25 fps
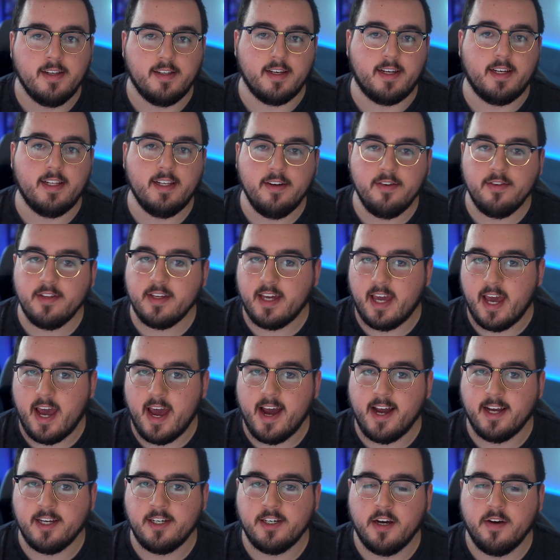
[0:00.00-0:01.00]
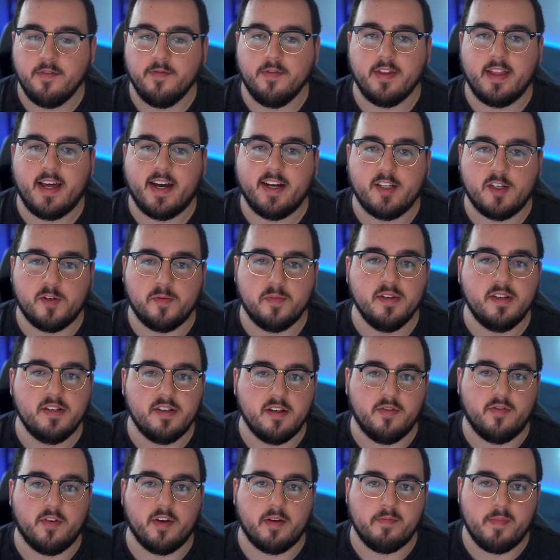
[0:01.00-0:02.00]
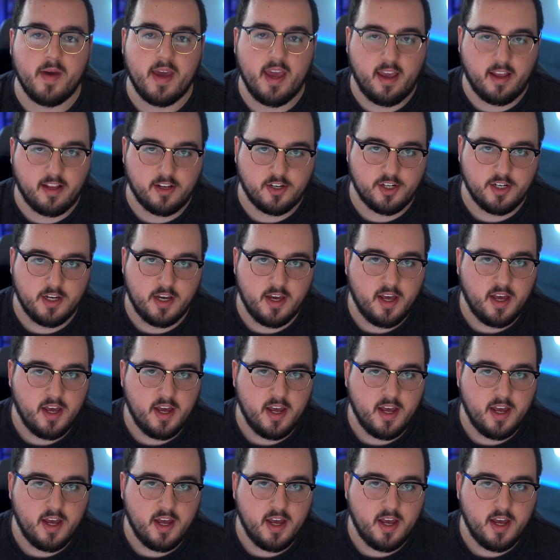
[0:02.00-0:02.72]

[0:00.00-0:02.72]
to clear the cache for that specific page.